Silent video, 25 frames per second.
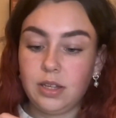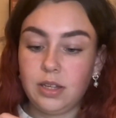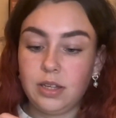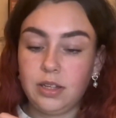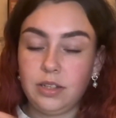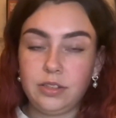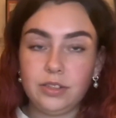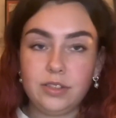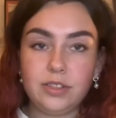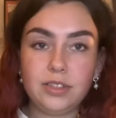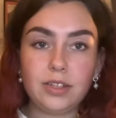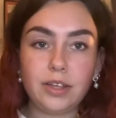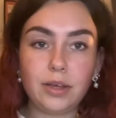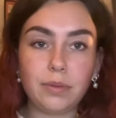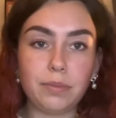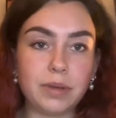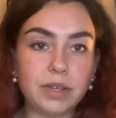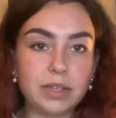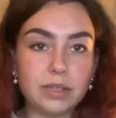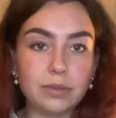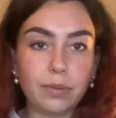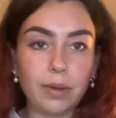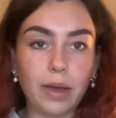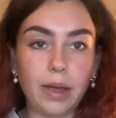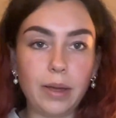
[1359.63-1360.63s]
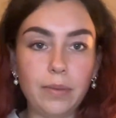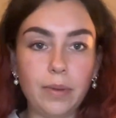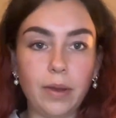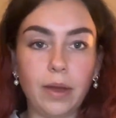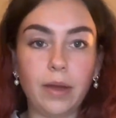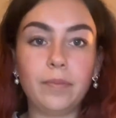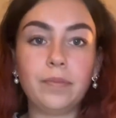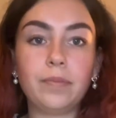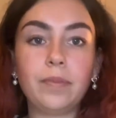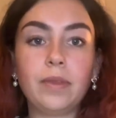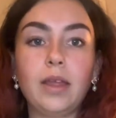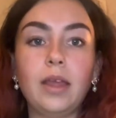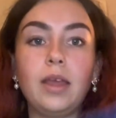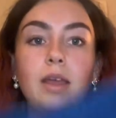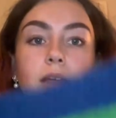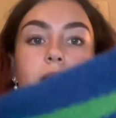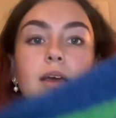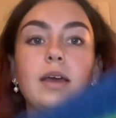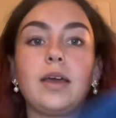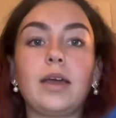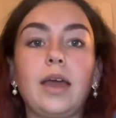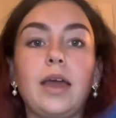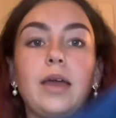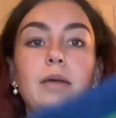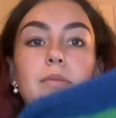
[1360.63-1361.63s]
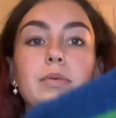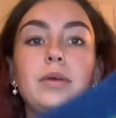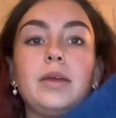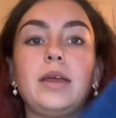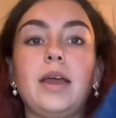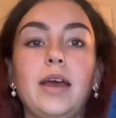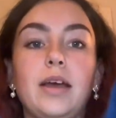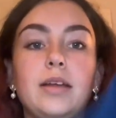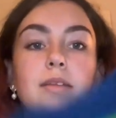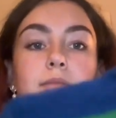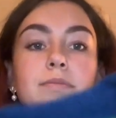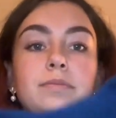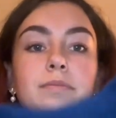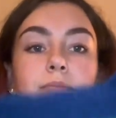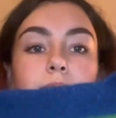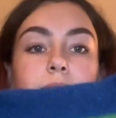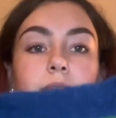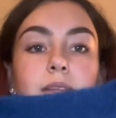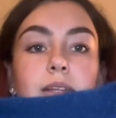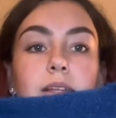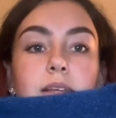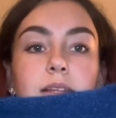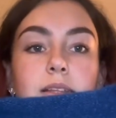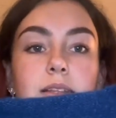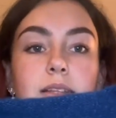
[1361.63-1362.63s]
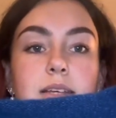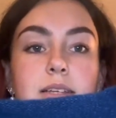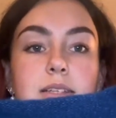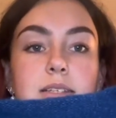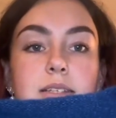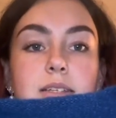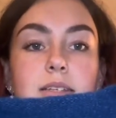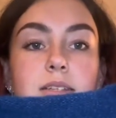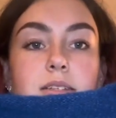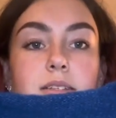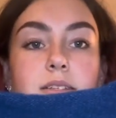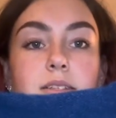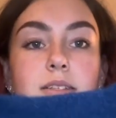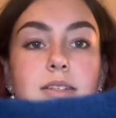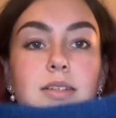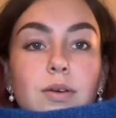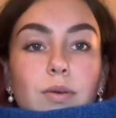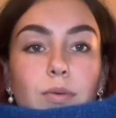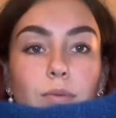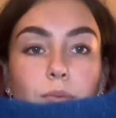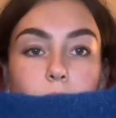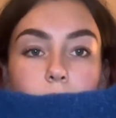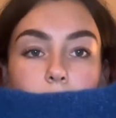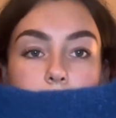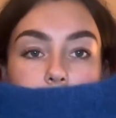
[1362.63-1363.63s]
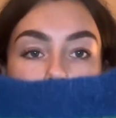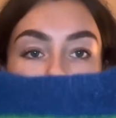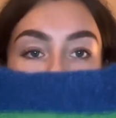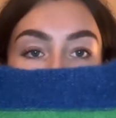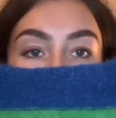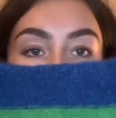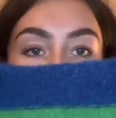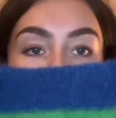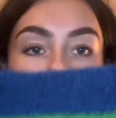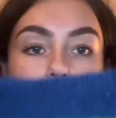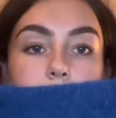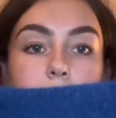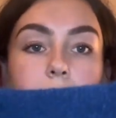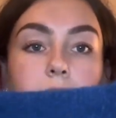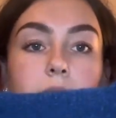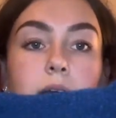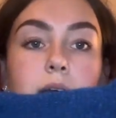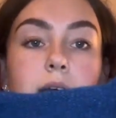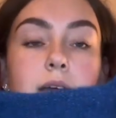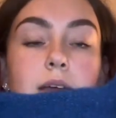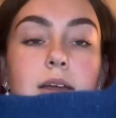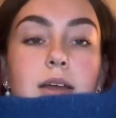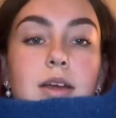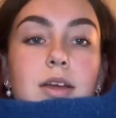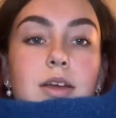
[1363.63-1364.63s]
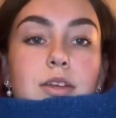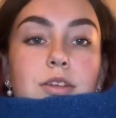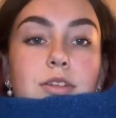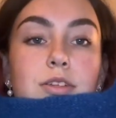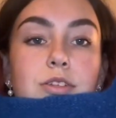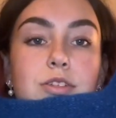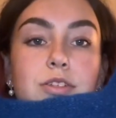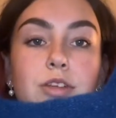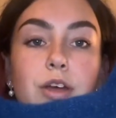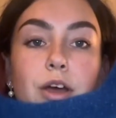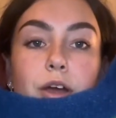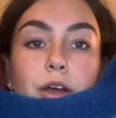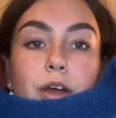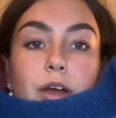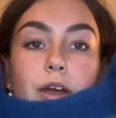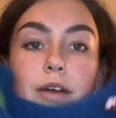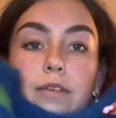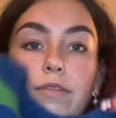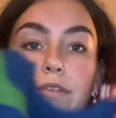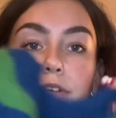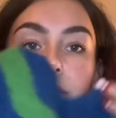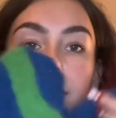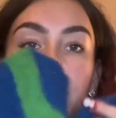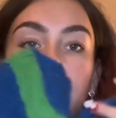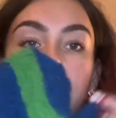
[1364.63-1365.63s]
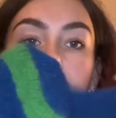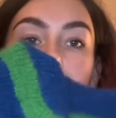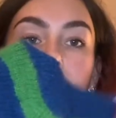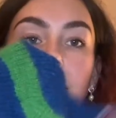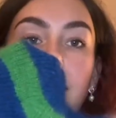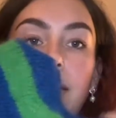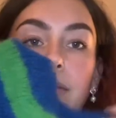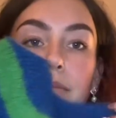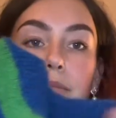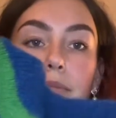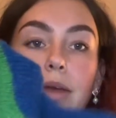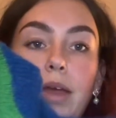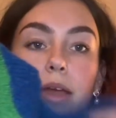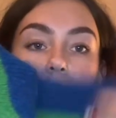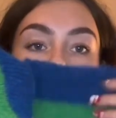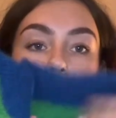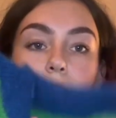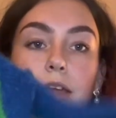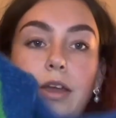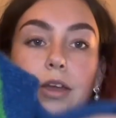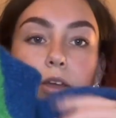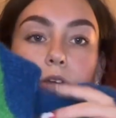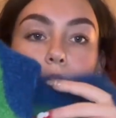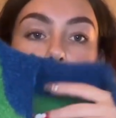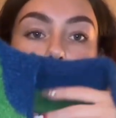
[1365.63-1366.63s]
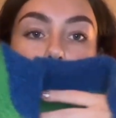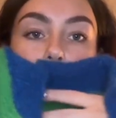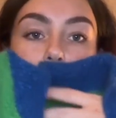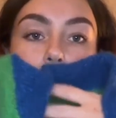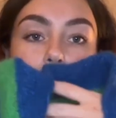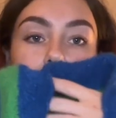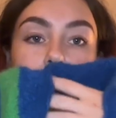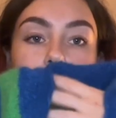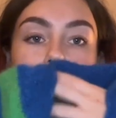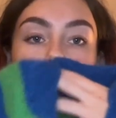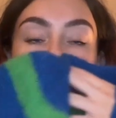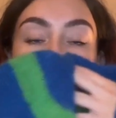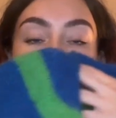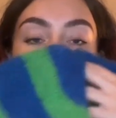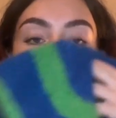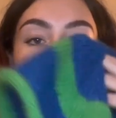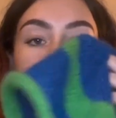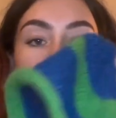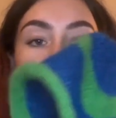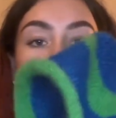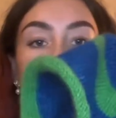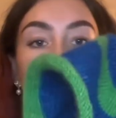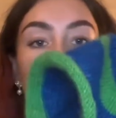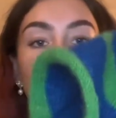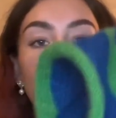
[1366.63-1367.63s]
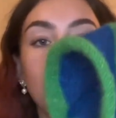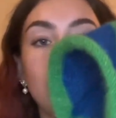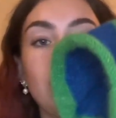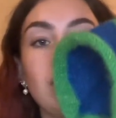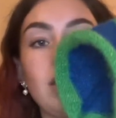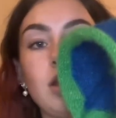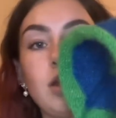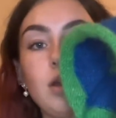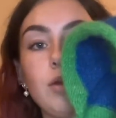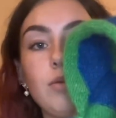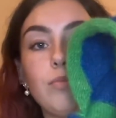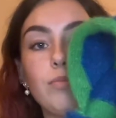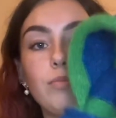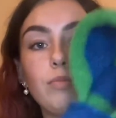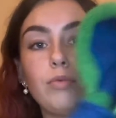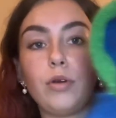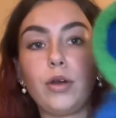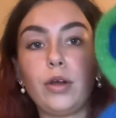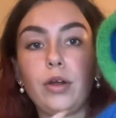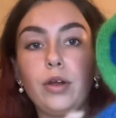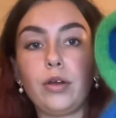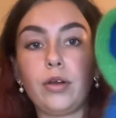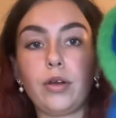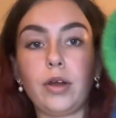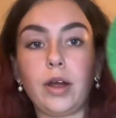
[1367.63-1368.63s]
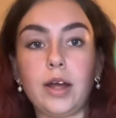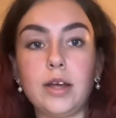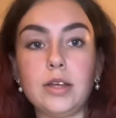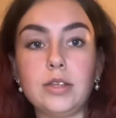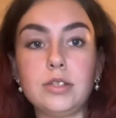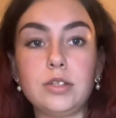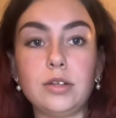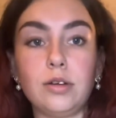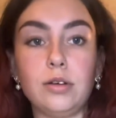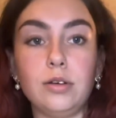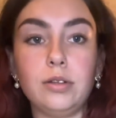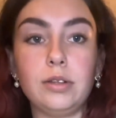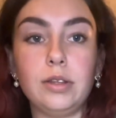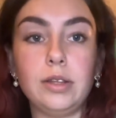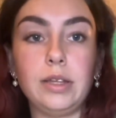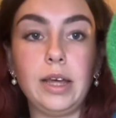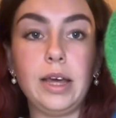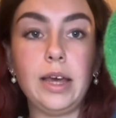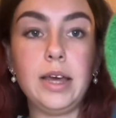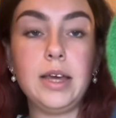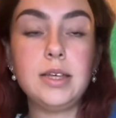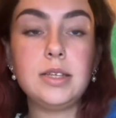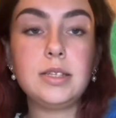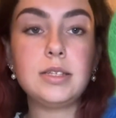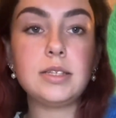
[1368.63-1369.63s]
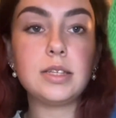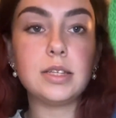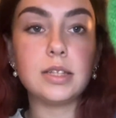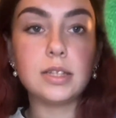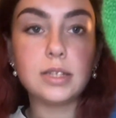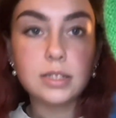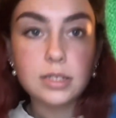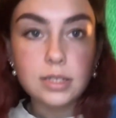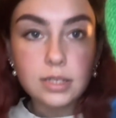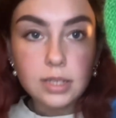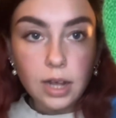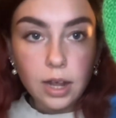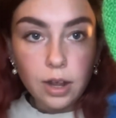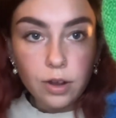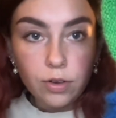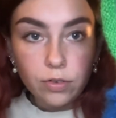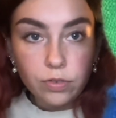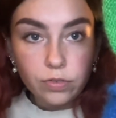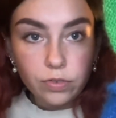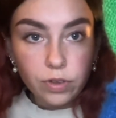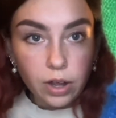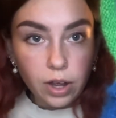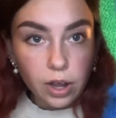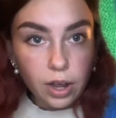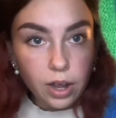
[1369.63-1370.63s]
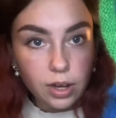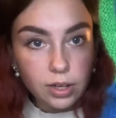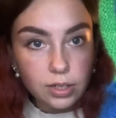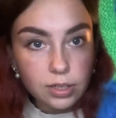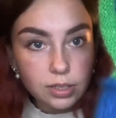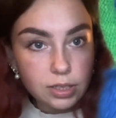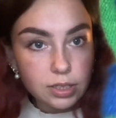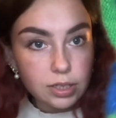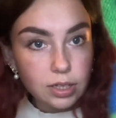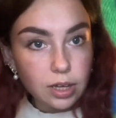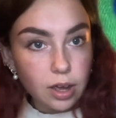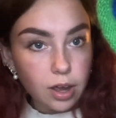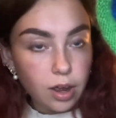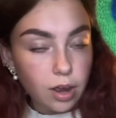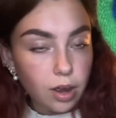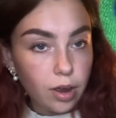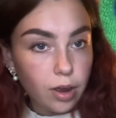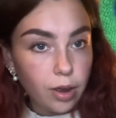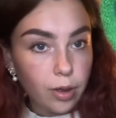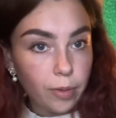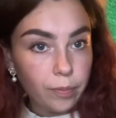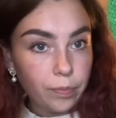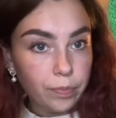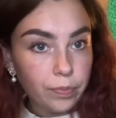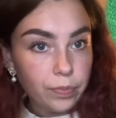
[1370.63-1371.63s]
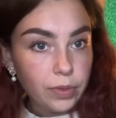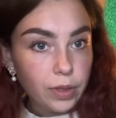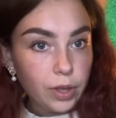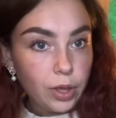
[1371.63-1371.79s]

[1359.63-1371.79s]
it's just like a piece of paper. Okay, but yeah, this is where we're at. So I feel like I am making good progress on this. So this is how far under the arm